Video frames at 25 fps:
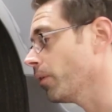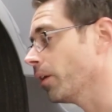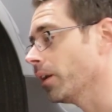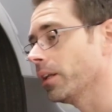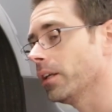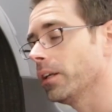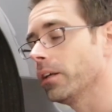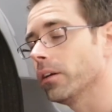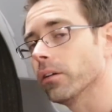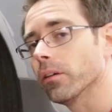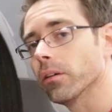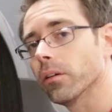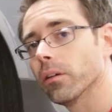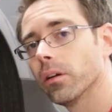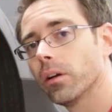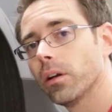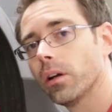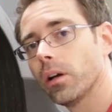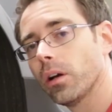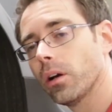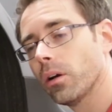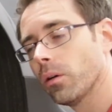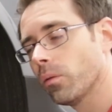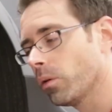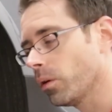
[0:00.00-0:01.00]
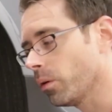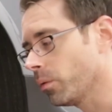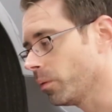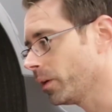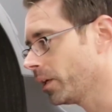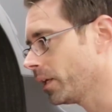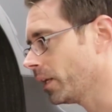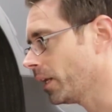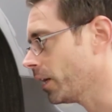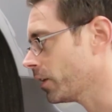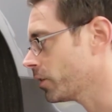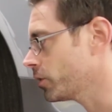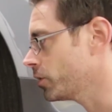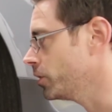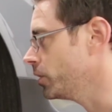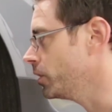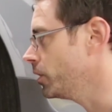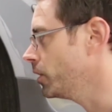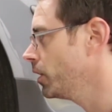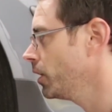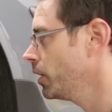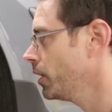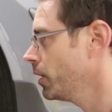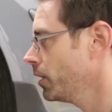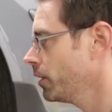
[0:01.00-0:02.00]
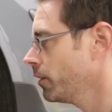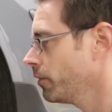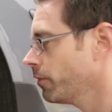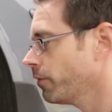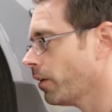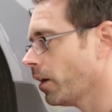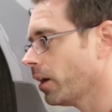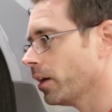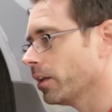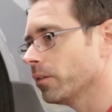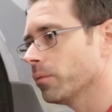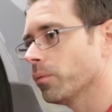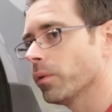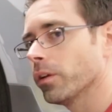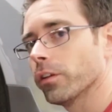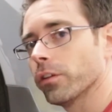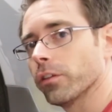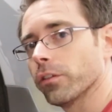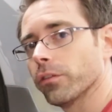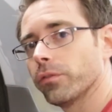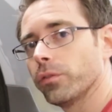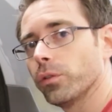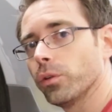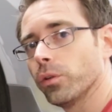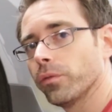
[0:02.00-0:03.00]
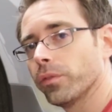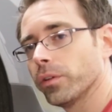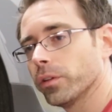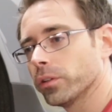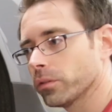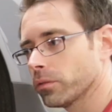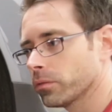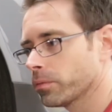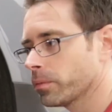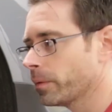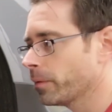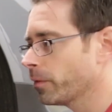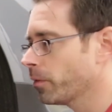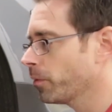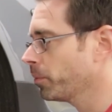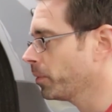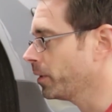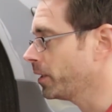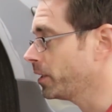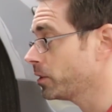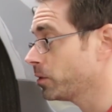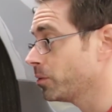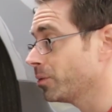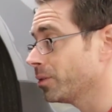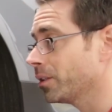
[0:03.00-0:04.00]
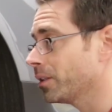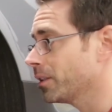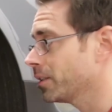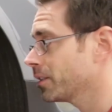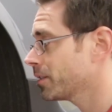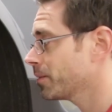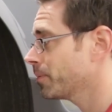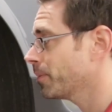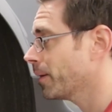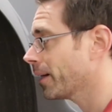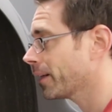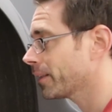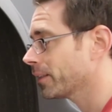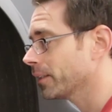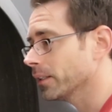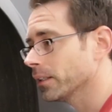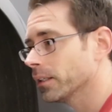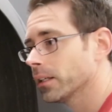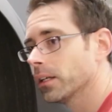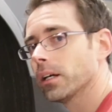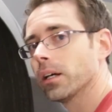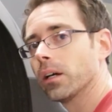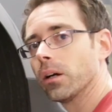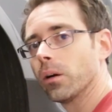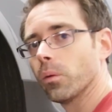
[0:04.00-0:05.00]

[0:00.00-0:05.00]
right here where we can actually find whether the fuel filter has been replaced. We can inspect it.